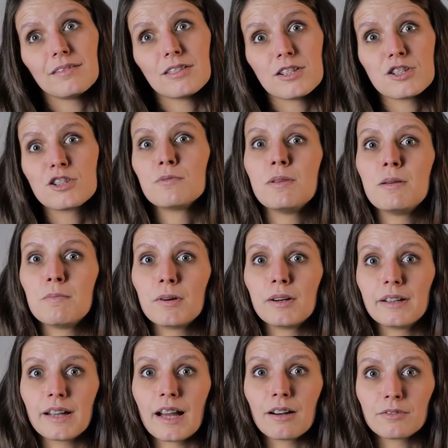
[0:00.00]
should be
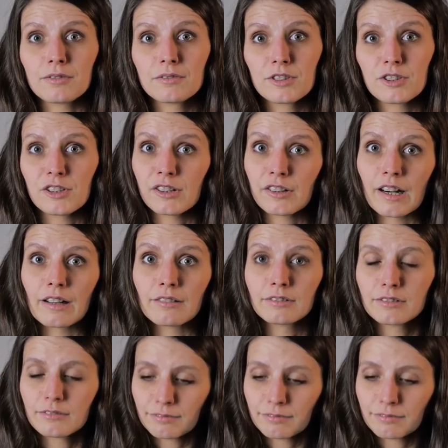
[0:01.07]
burned down to the ground.